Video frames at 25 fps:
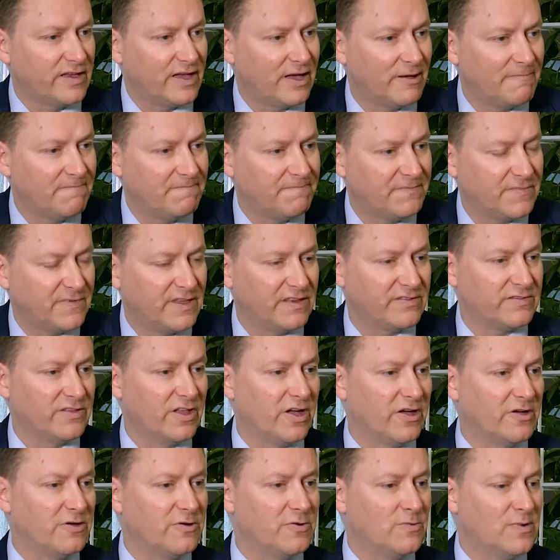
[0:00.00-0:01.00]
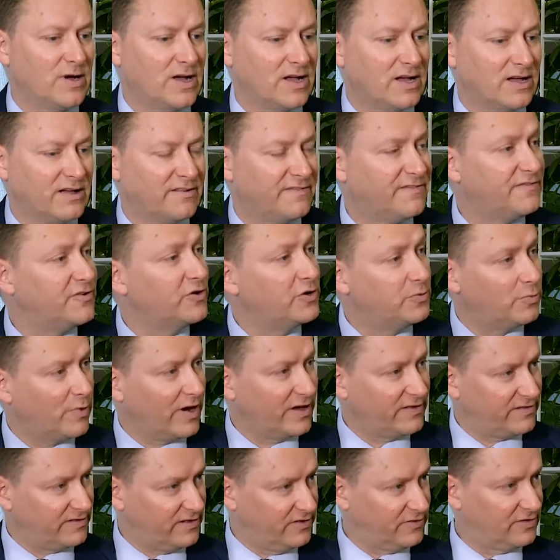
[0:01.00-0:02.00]
um, there's no uh, food
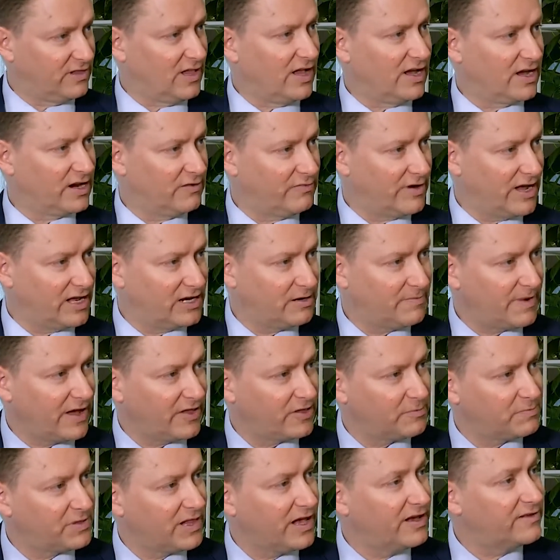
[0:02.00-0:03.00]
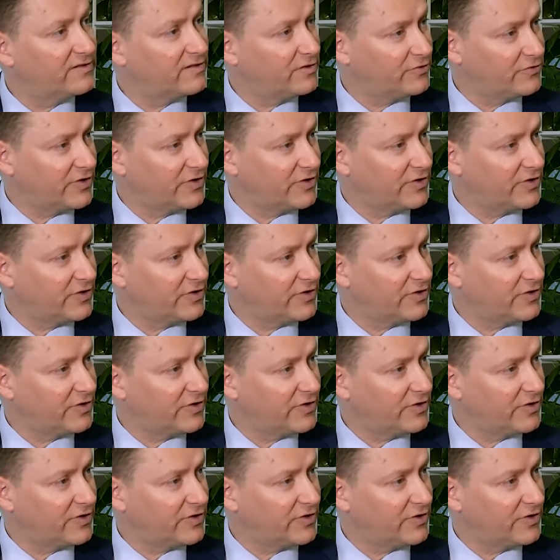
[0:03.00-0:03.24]
wastage lying around about the place,